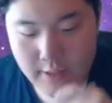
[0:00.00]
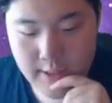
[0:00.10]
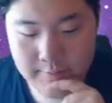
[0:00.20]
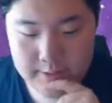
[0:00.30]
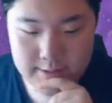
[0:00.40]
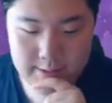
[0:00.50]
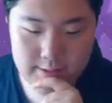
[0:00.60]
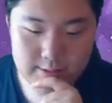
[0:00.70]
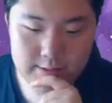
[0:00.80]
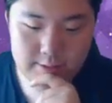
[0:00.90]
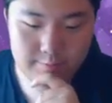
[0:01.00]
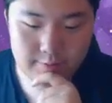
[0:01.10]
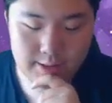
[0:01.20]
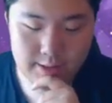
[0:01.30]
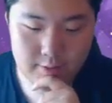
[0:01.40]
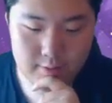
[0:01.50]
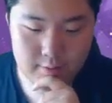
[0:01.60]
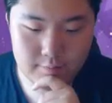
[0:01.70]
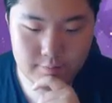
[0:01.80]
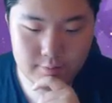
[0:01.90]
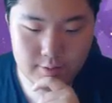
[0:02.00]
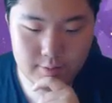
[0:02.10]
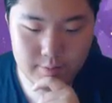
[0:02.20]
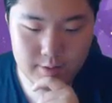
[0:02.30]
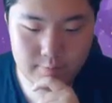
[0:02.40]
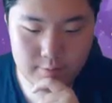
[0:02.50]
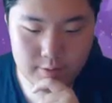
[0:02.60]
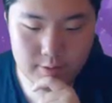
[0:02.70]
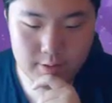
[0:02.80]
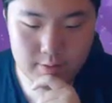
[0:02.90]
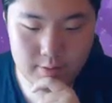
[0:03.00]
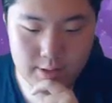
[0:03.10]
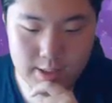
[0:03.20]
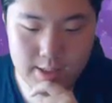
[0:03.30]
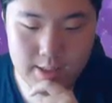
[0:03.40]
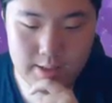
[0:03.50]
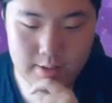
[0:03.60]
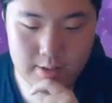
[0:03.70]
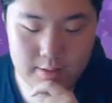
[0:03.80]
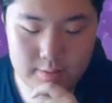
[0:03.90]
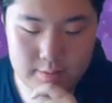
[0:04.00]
obviously Tapu Fini can go for a Muddy Water here, yet I could also